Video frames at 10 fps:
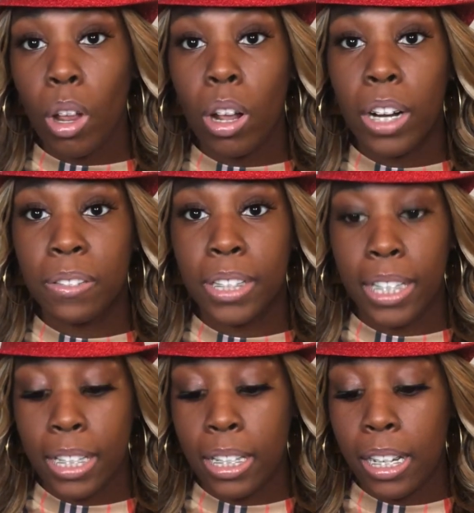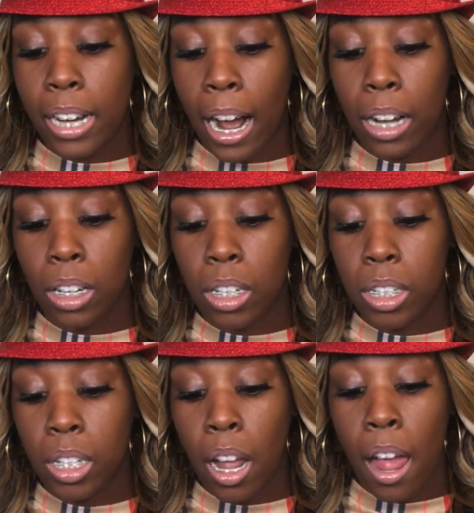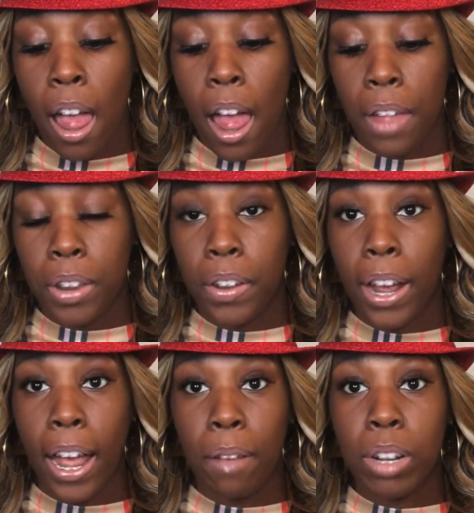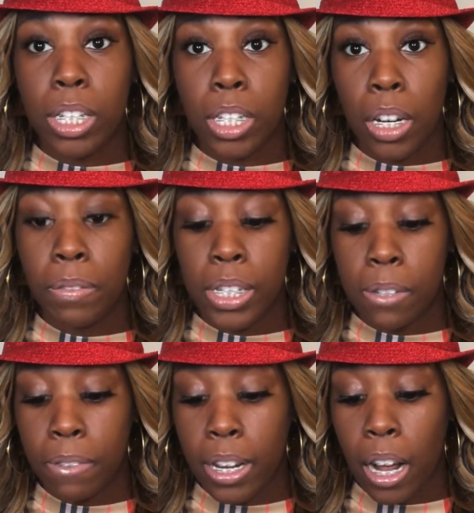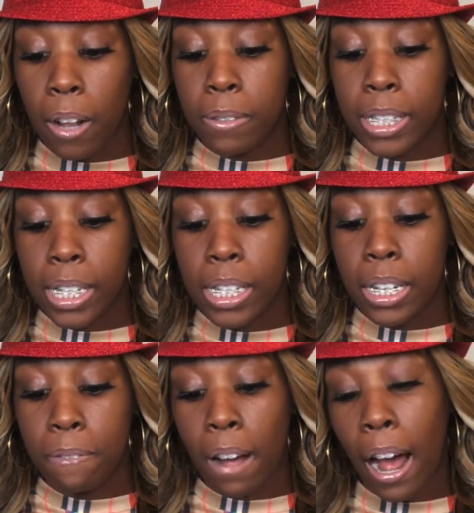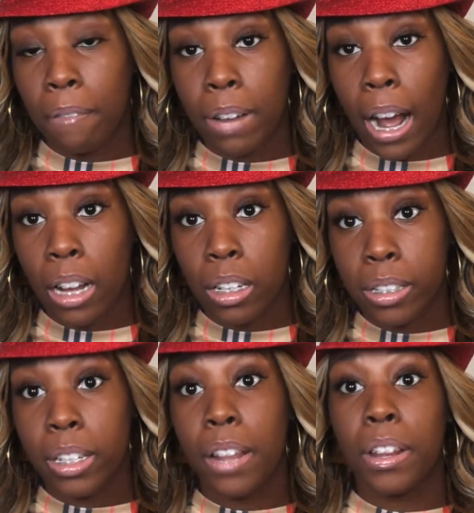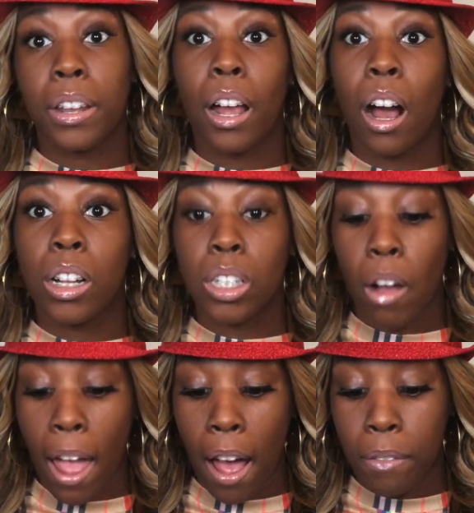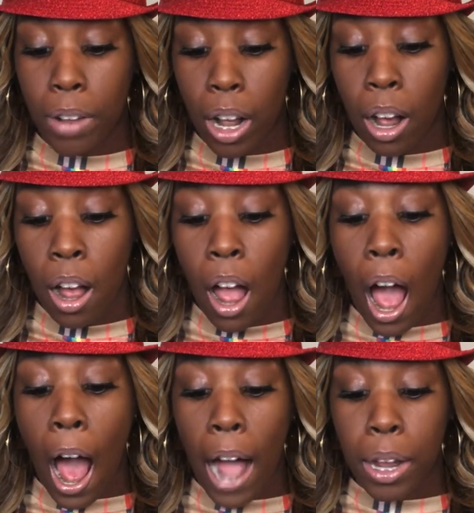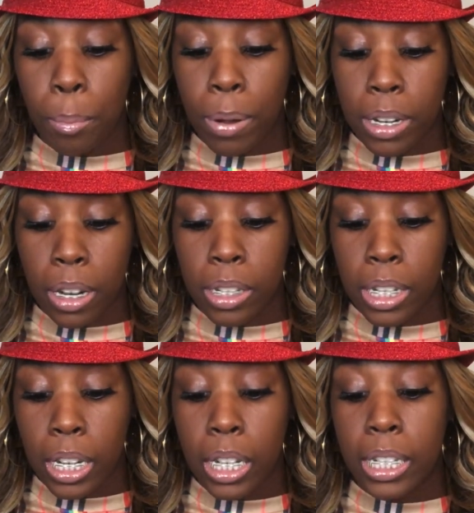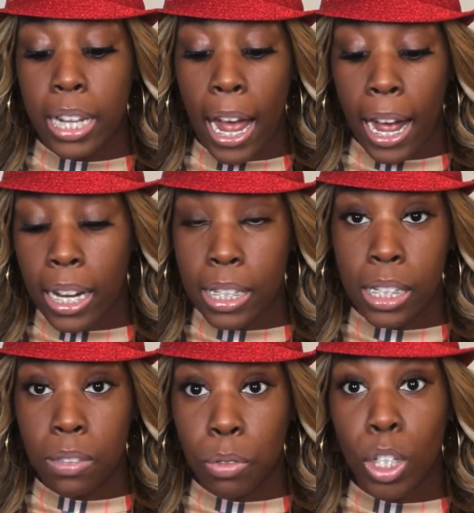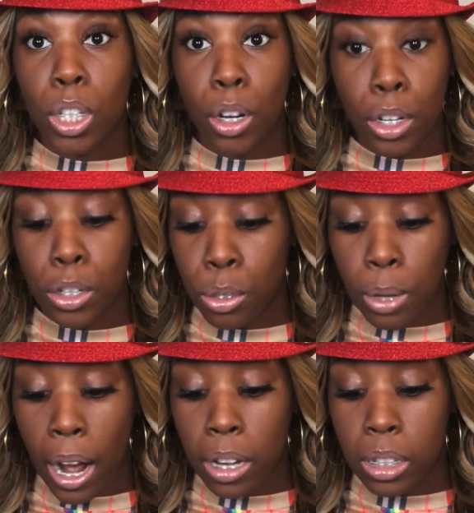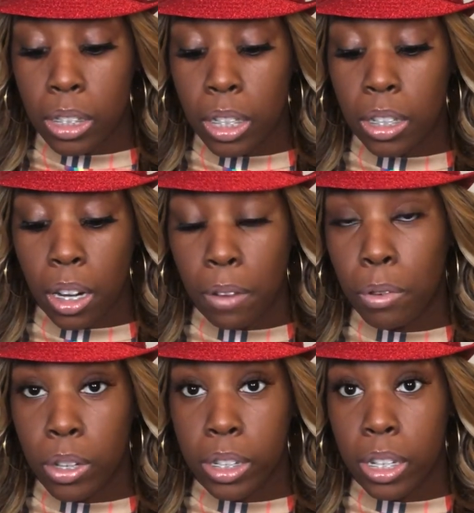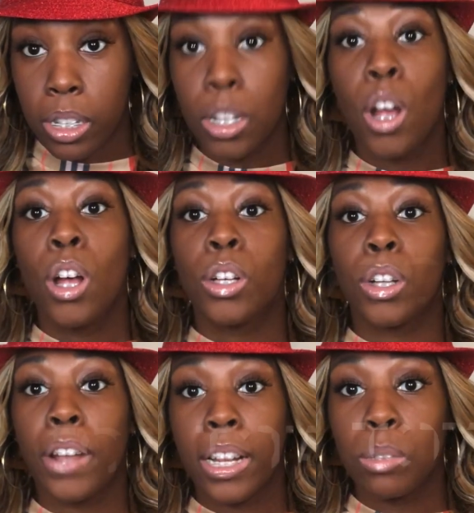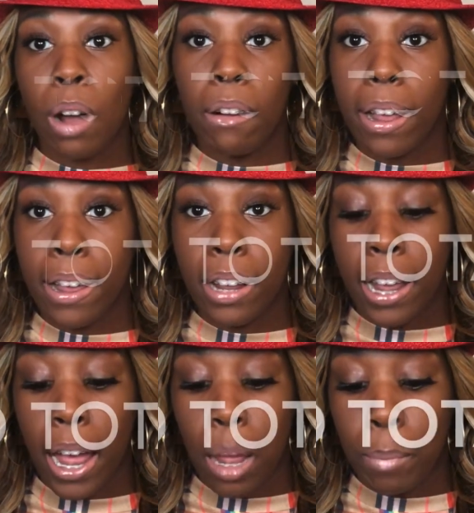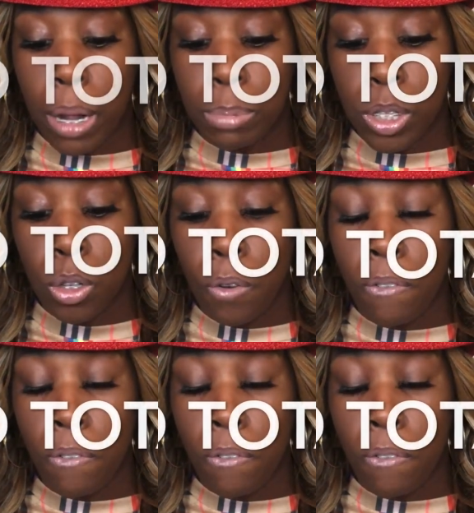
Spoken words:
of $60, and then they have a service fee of $65, and then they also have a occupancy tax for $32.34. So that's why it came up to